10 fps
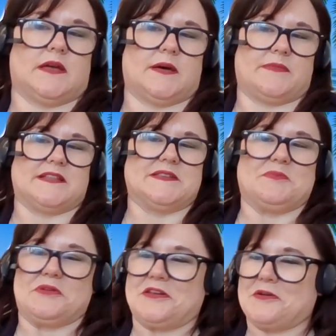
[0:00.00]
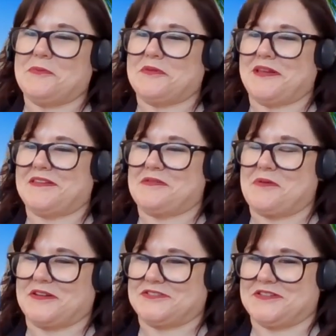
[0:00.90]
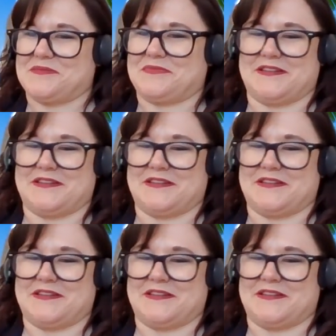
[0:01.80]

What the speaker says: That's a pretty open-ended question,